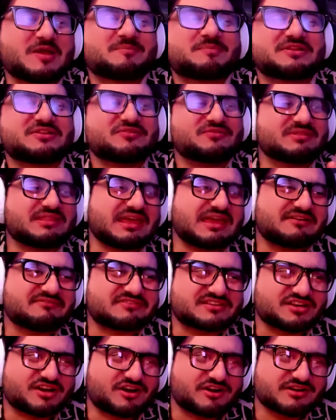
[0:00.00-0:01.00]
but don't they have a
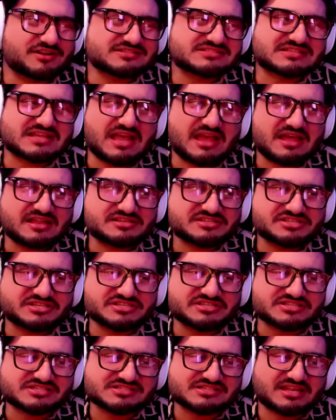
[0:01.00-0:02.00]
TARDIS? Can't she
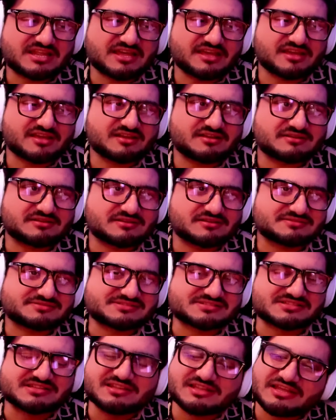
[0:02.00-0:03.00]
just like
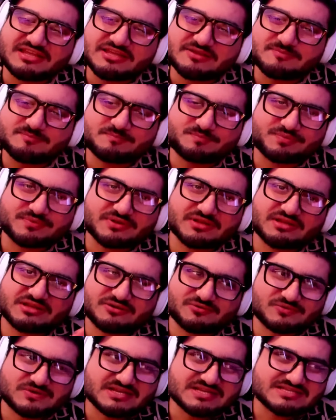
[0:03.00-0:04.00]
sleep
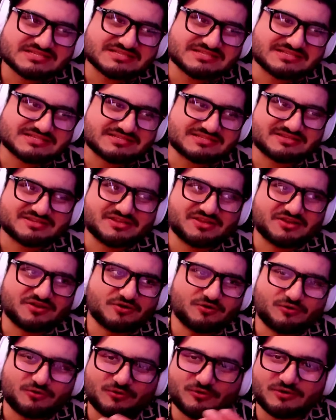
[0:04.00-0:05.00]
rest, you know,
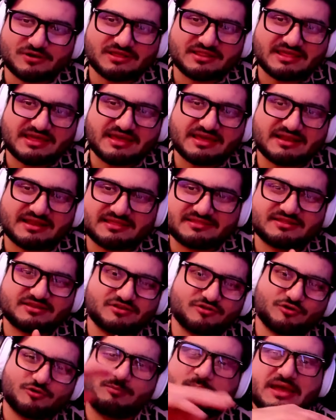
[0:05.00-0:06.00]
all of that, and then
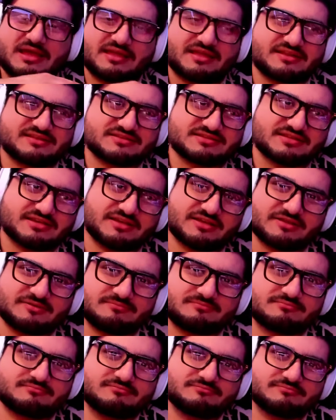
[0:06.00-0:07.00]
go back in time.